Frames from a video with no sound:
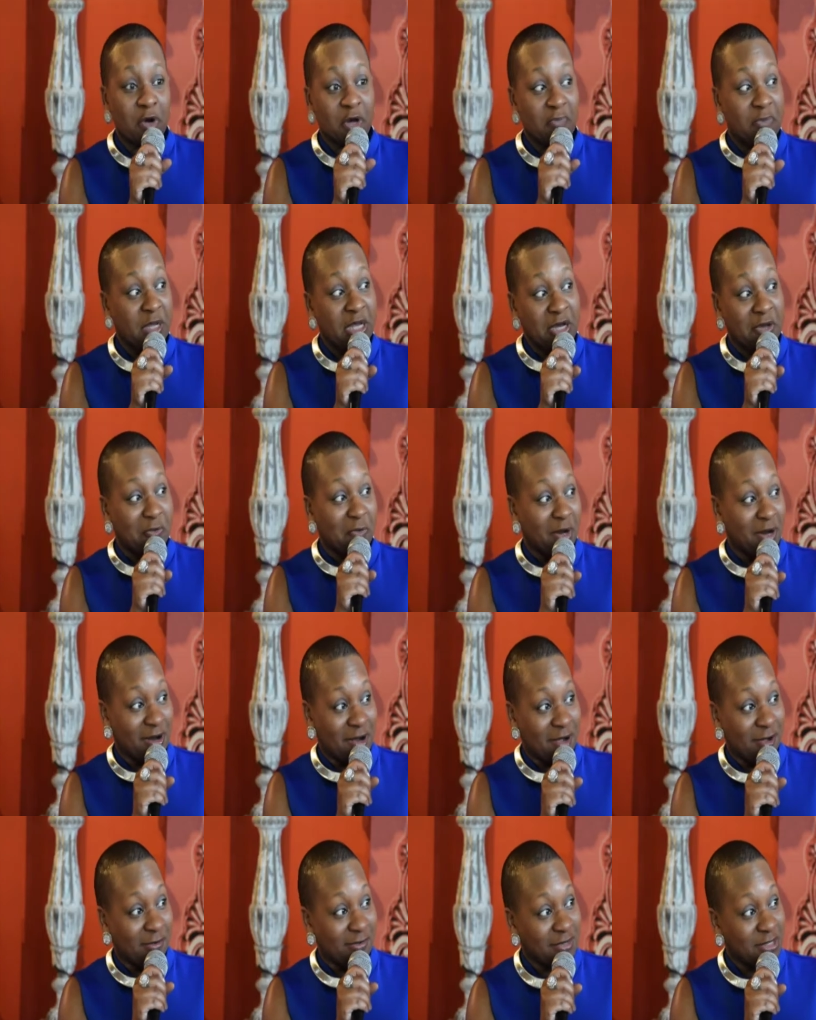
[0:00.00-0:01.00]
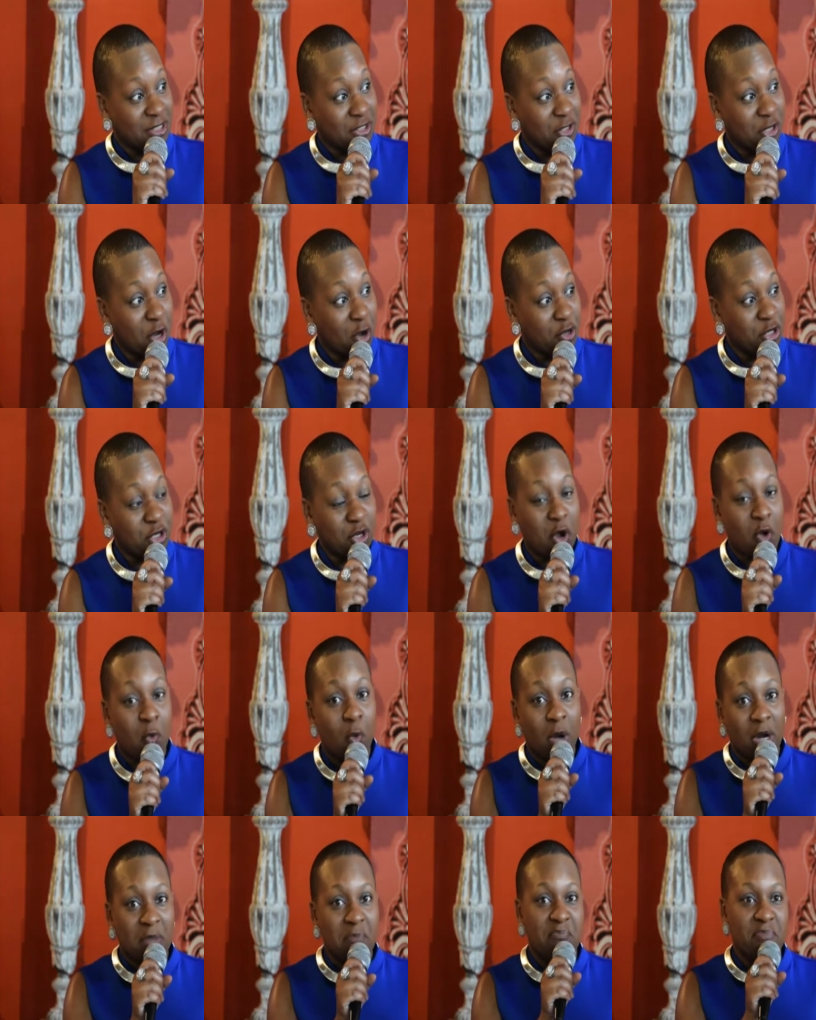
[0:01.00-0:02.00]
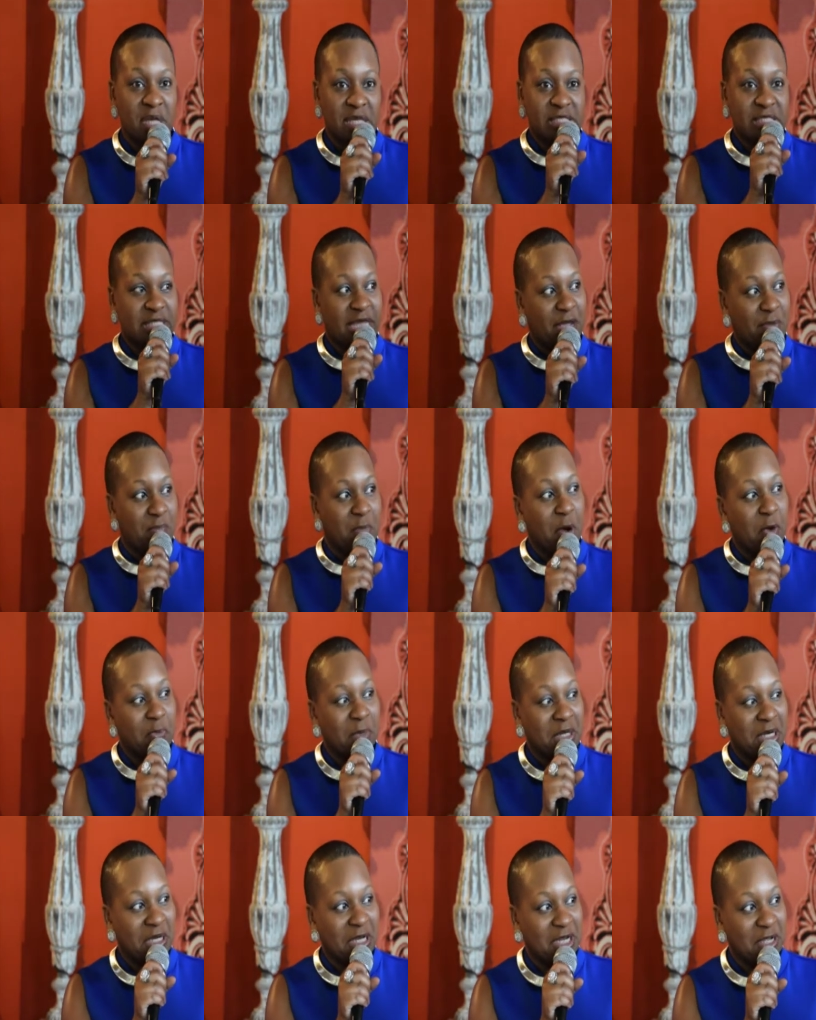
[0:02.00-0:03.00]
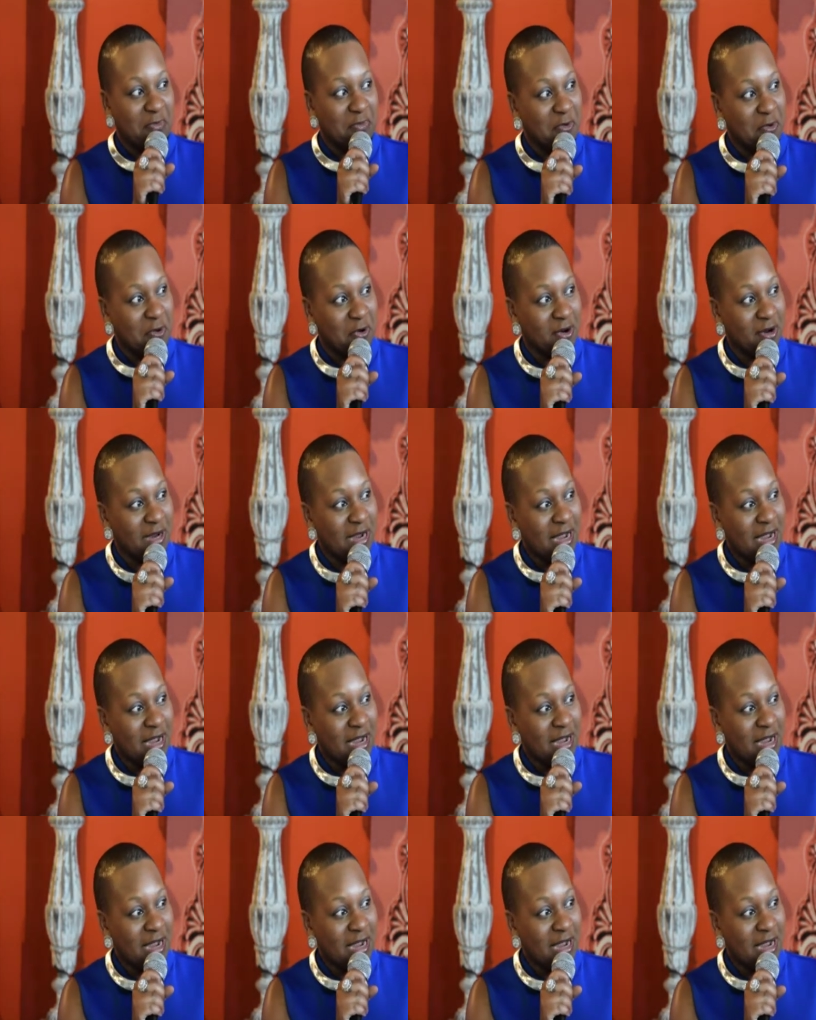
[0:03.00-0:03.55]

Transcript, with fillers: to be anywhere else. You know, you don't want to miss that moment anymore.